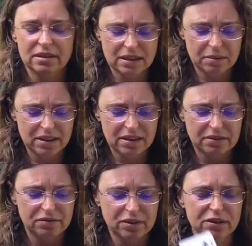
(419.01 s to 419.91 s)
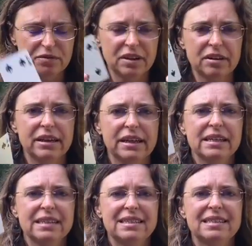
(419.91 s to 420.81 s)
something that feels very
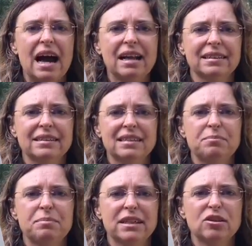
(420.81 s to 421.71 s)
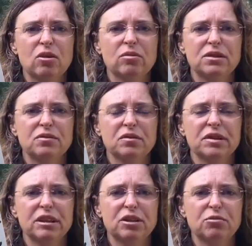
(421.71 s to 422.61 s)
solid. Spades always feel
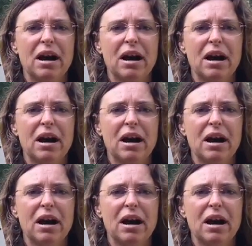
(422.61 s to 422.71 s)
very